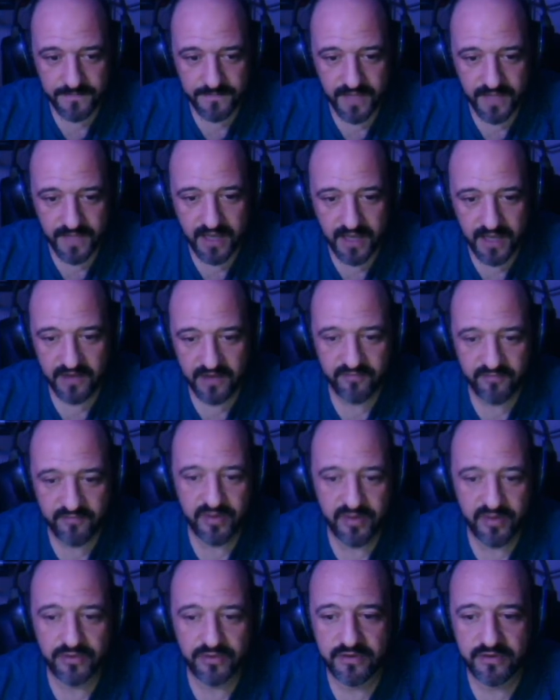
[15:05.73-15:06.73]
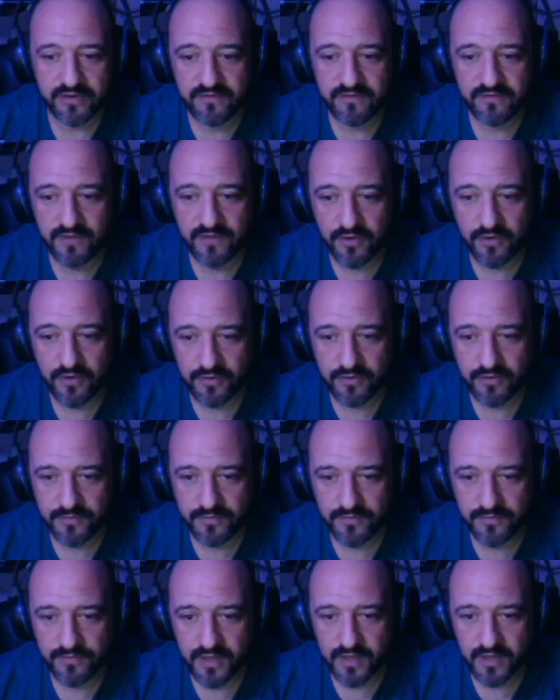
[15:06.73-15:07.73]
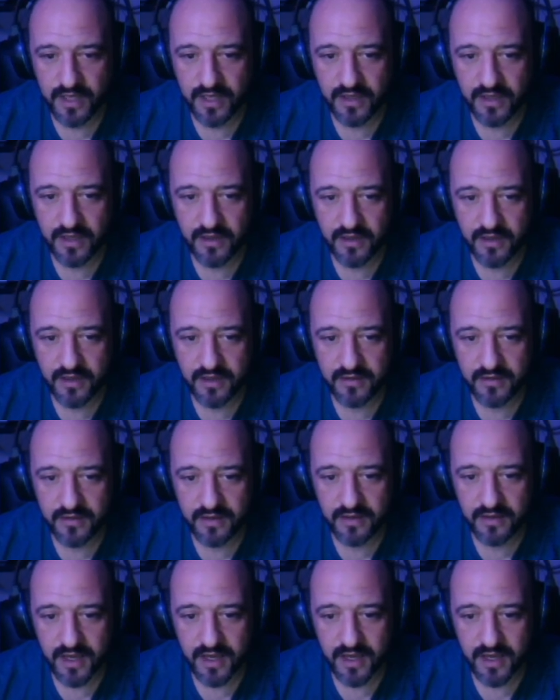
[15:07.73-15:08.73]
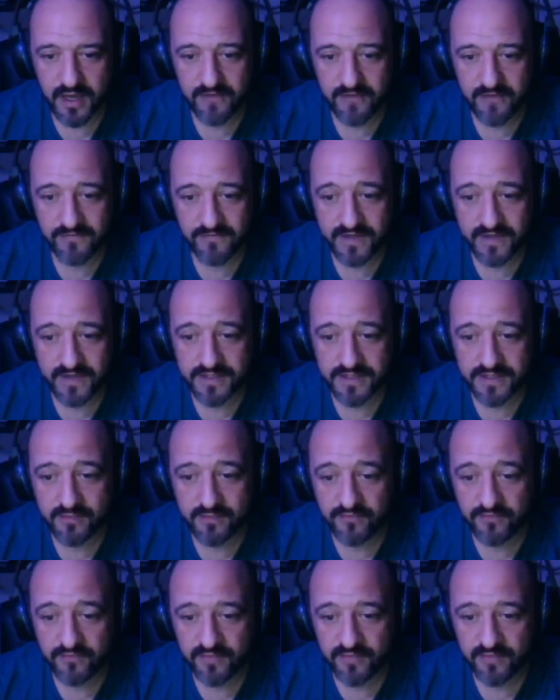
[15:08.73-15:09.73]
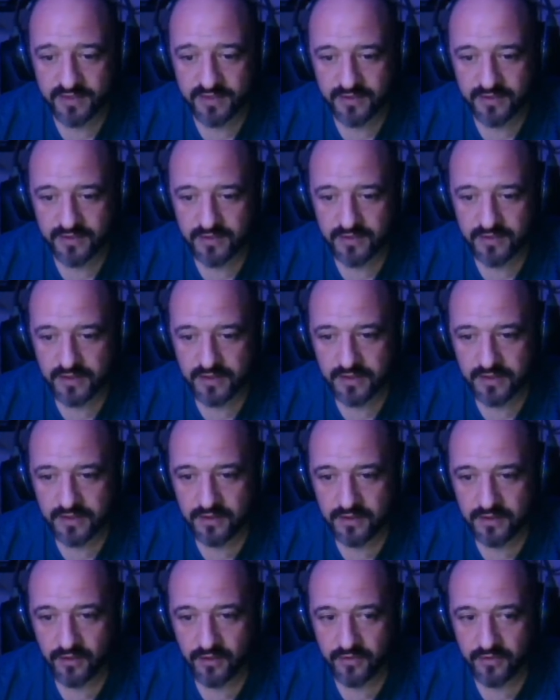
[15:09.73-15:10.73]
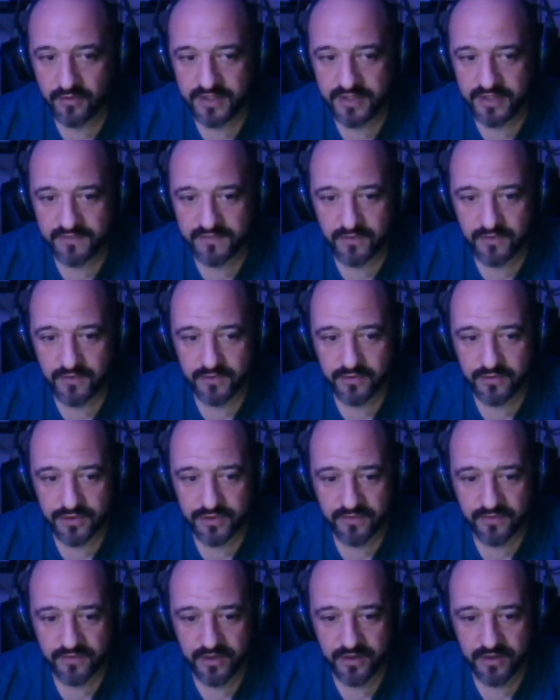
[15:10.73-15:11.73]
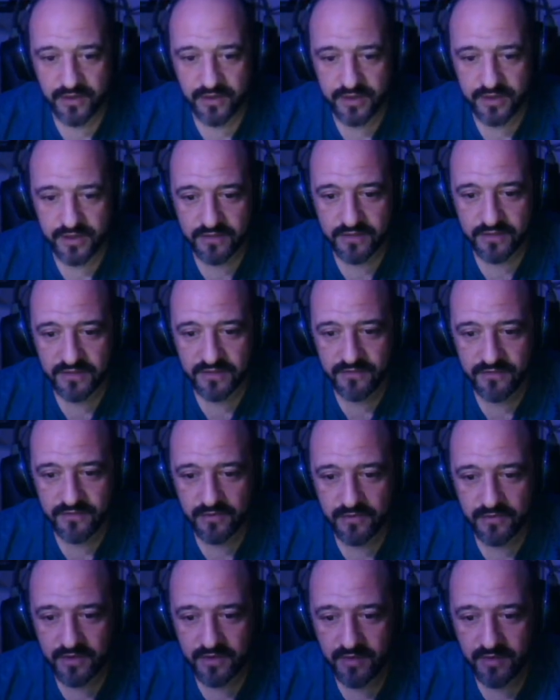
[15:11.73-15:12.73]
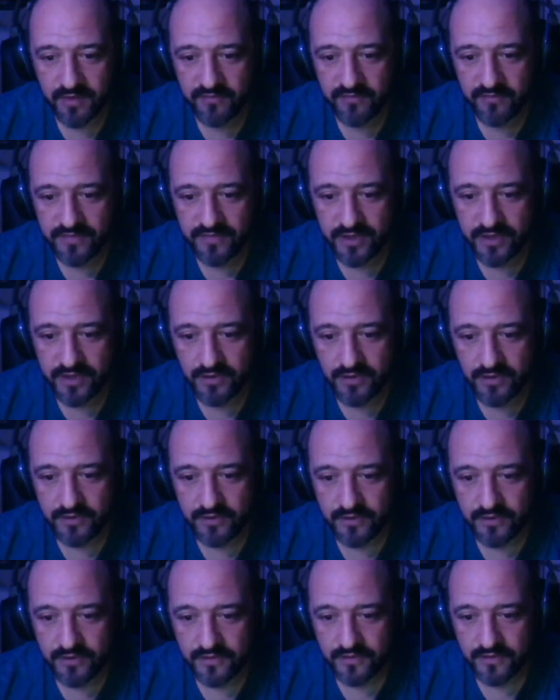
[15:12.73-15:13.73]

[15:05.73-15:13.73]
I have built the floor, and I have faster movement on this floor. So if I go outside this floor, I move slower.